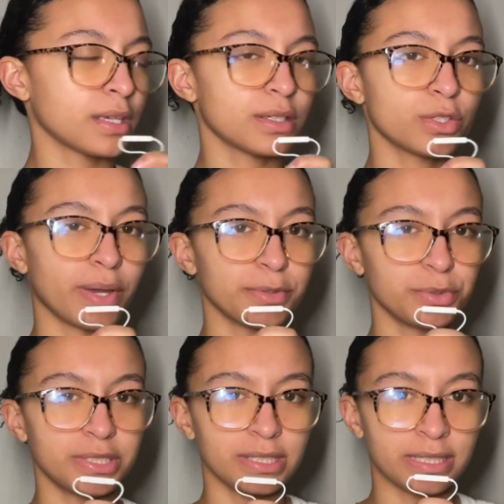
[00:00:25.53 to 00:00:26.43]
So I was
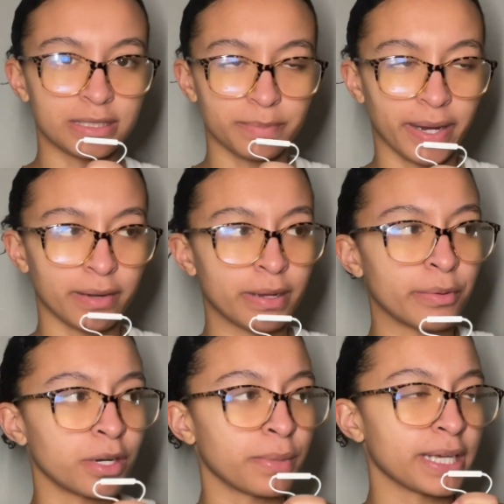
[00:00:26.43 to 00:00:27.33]
recently inspired by
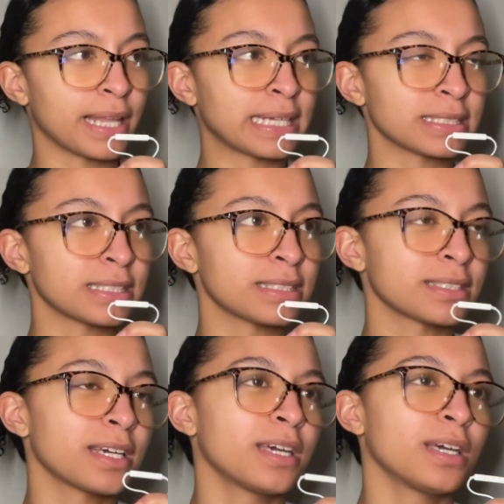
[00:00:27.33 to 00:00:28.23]
one of my
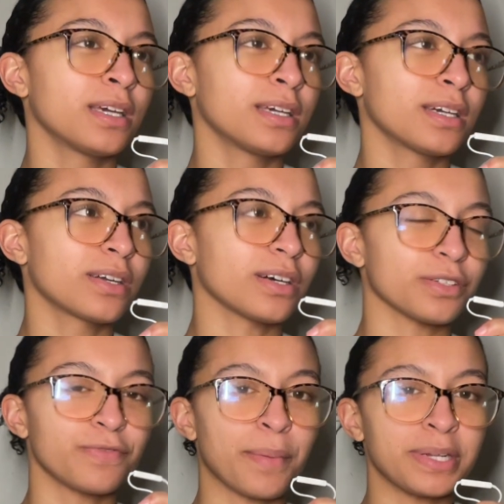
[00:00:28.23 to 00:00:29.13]
classes
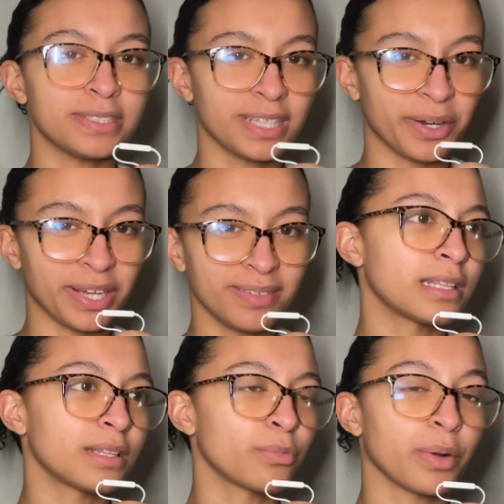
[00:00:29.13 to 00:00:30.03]
called Feminist Theory,
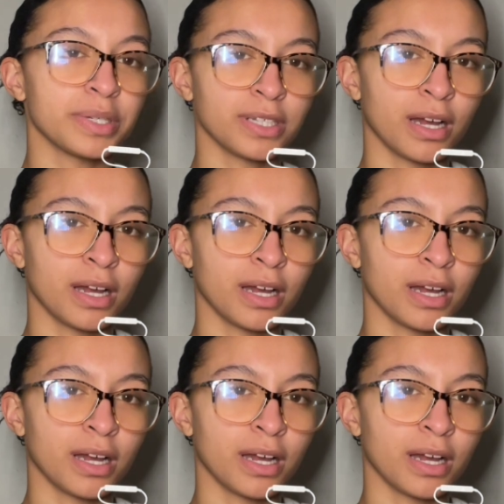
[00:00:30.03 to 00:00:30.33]
where we